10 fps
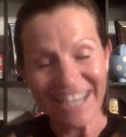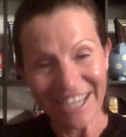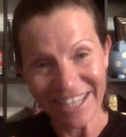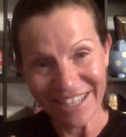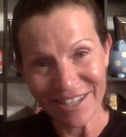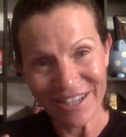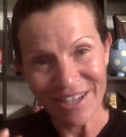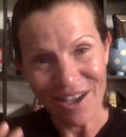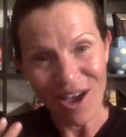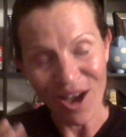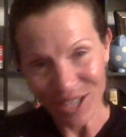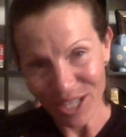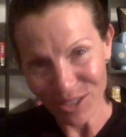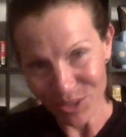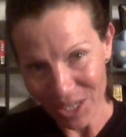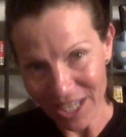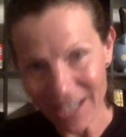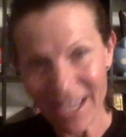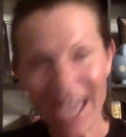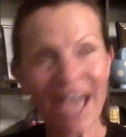in online
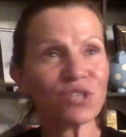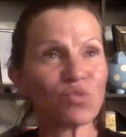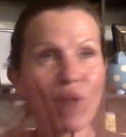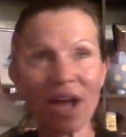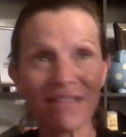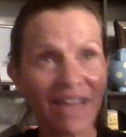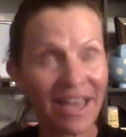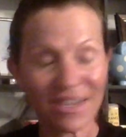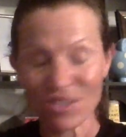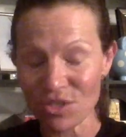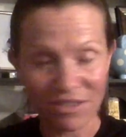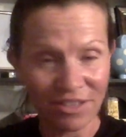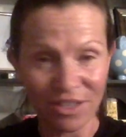learning, as well as,